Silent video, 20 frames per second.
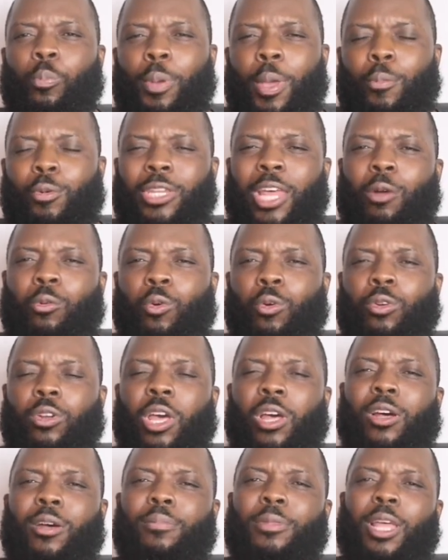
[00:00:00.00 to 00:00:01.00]
people
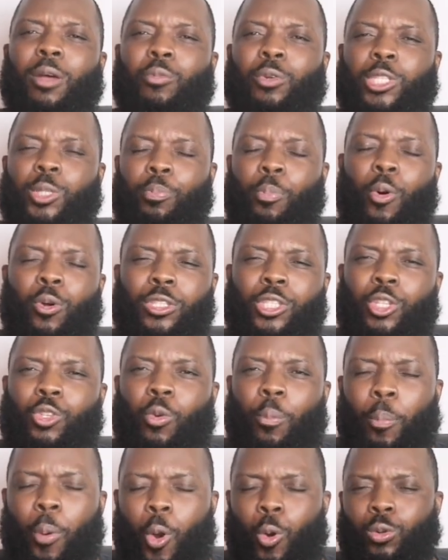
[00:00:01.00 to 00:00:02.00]
that respond to
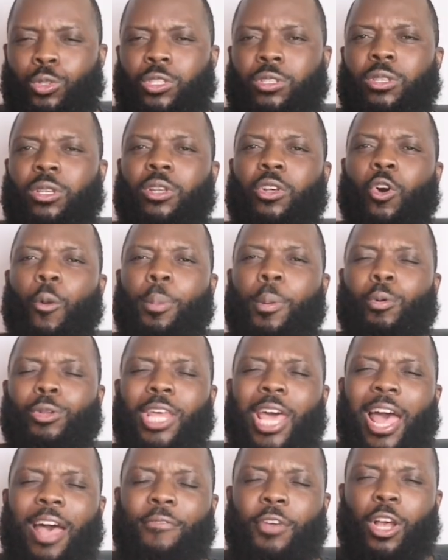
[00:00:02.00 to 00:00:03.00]
your posts or people
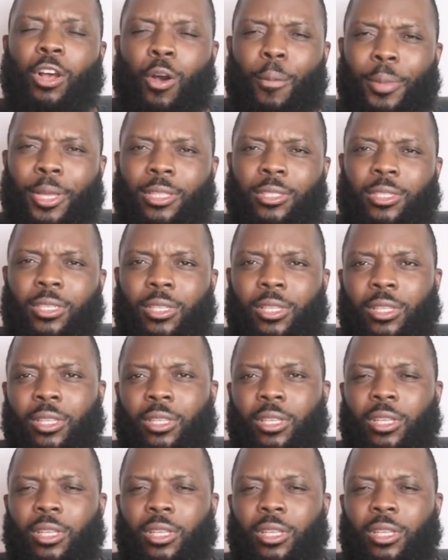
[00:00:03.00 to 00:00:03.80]
that have a comment.